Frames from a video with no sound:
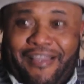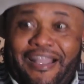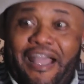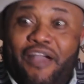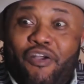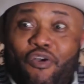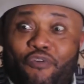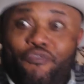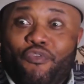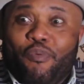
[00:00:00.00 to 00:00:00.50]

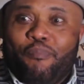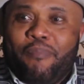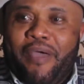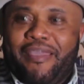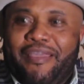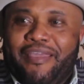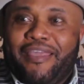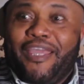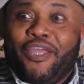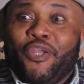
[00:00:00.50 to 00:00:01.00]
Can Governor
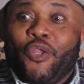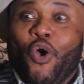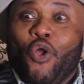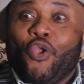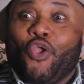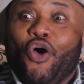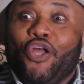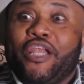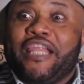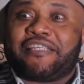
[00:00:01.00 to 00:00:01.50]
Umahi, in
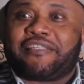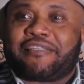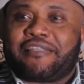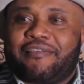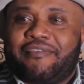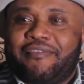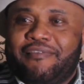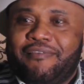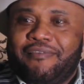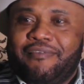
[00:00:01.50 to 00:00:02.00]
all
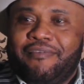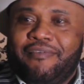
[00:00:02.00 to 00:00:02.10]
honesty,